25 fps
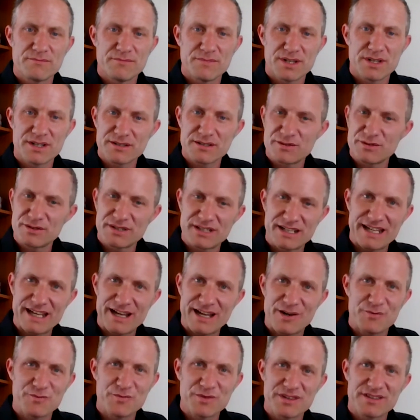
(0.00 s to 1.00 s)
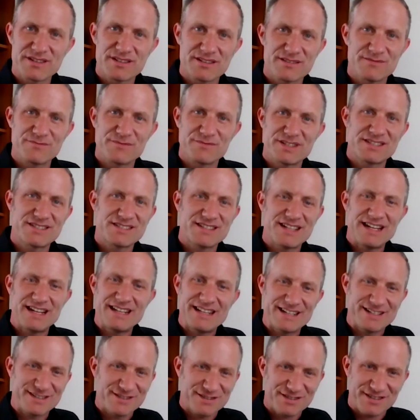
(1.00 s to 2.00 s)
Michael could get on with the
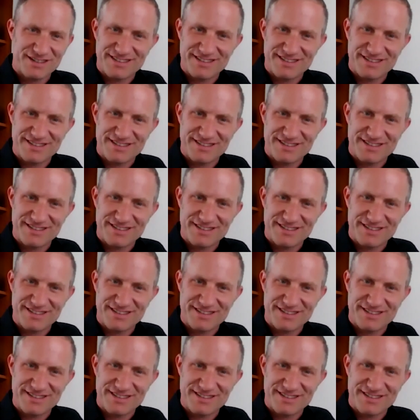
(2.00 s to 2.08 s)
scenic